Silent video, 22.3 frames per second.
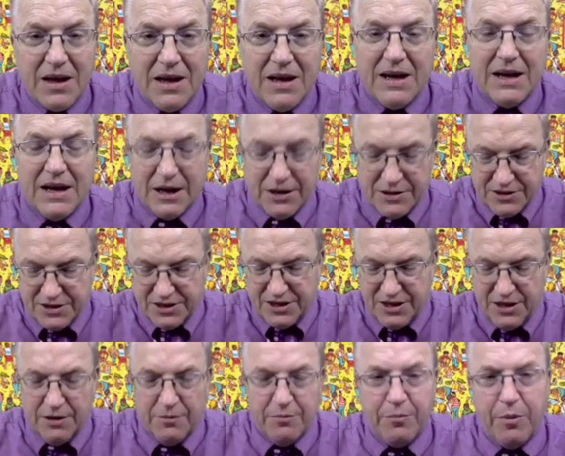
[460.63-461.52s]

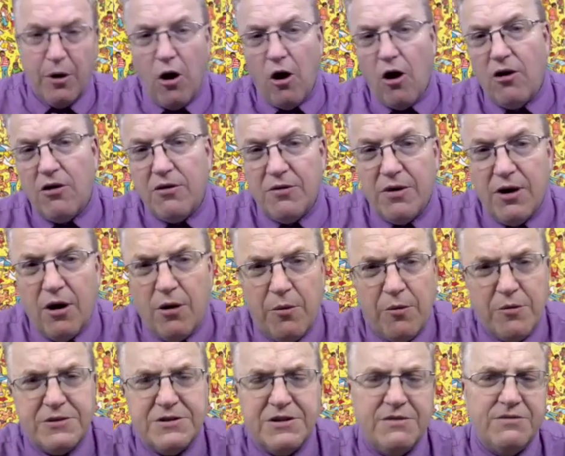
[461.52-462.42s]
It, Paul
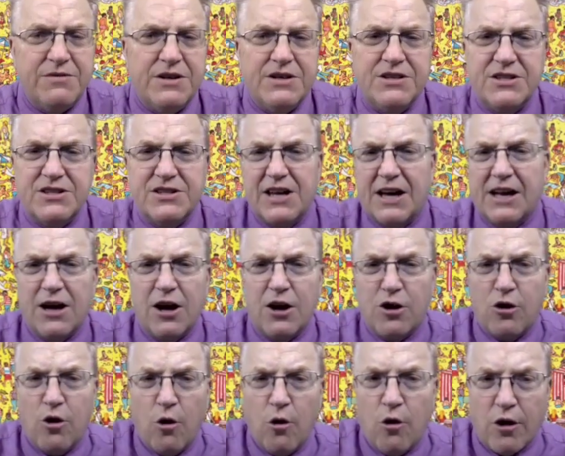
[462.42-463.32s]
almost envisions like a
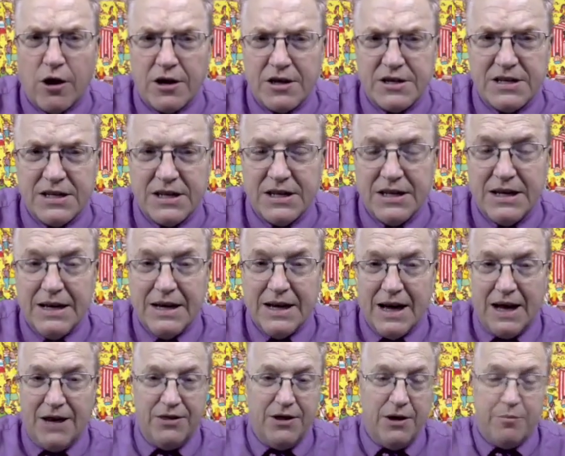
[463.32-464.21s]
court
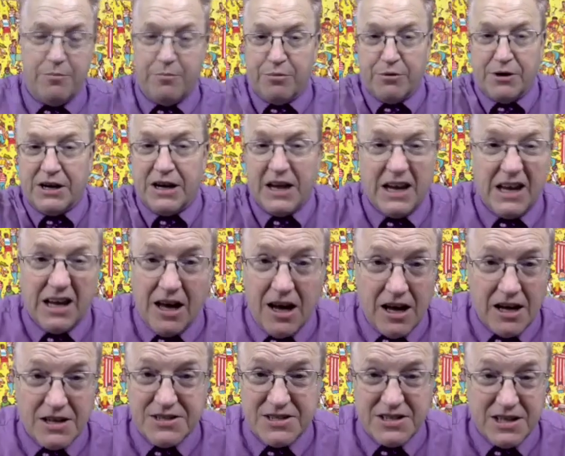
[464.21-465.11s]
and they're bringing
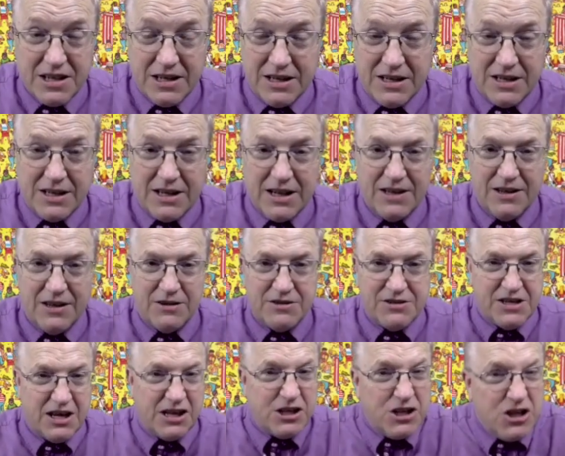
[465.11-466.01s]
us in and they're
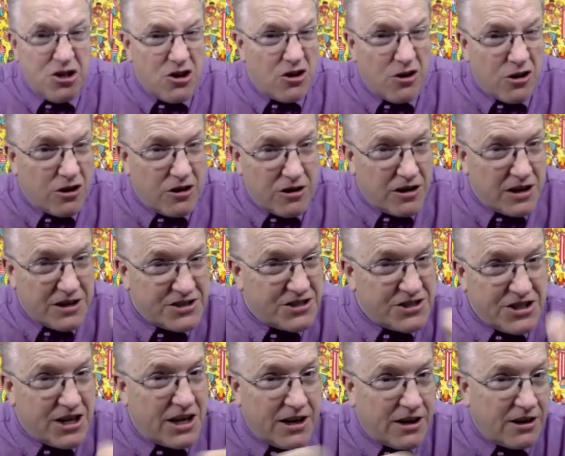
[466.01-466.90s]
saying you're a
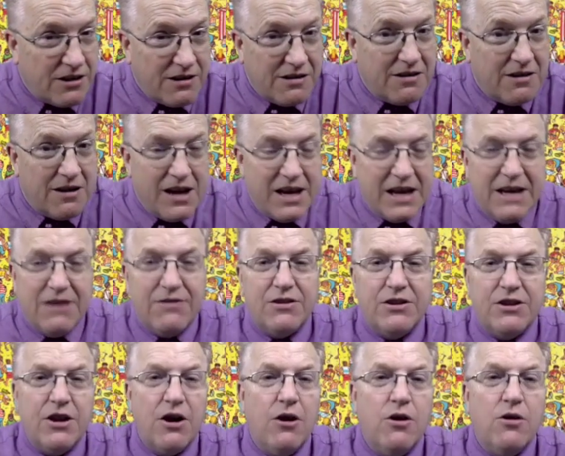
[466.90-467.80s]
sinner even
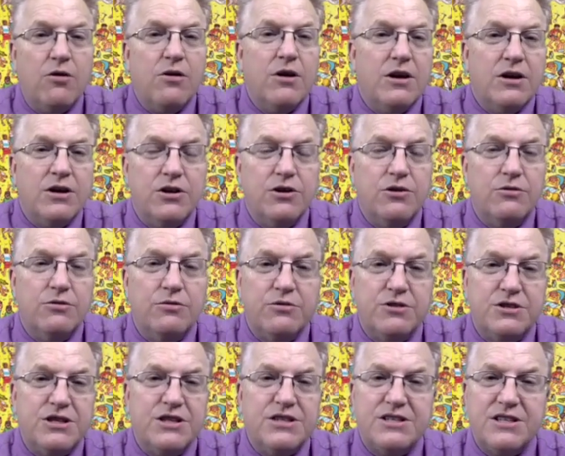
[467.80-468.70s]
though you
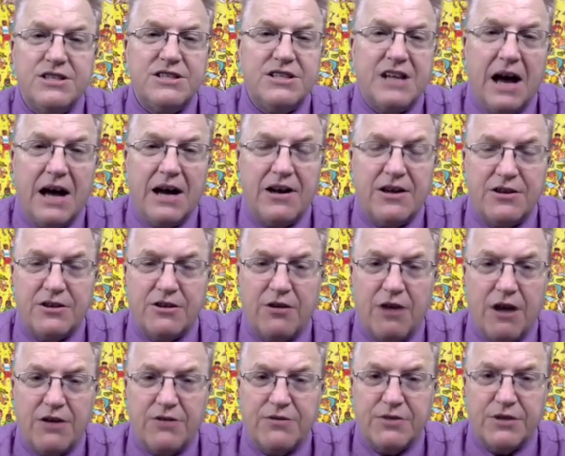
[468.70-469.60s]
Jesus died on the
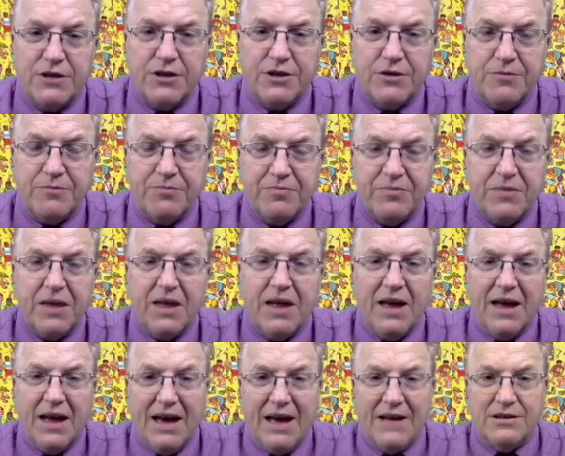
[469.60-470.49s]
cross for you
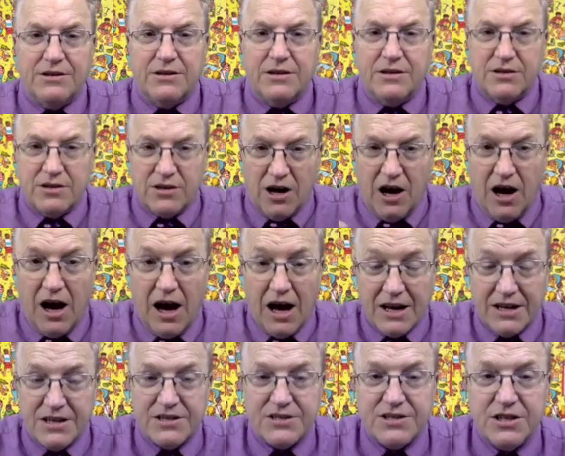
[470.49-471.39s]
and
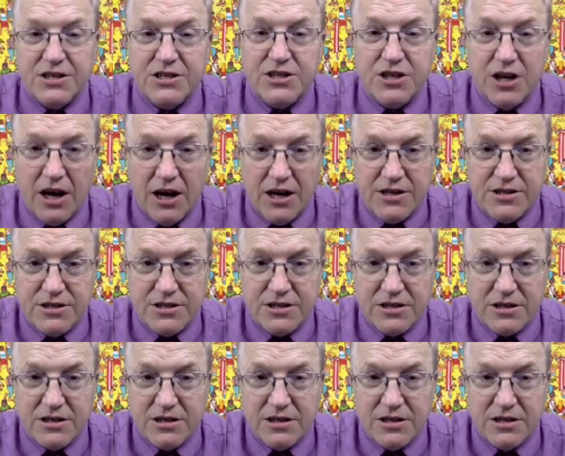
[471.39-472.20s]
God is the judge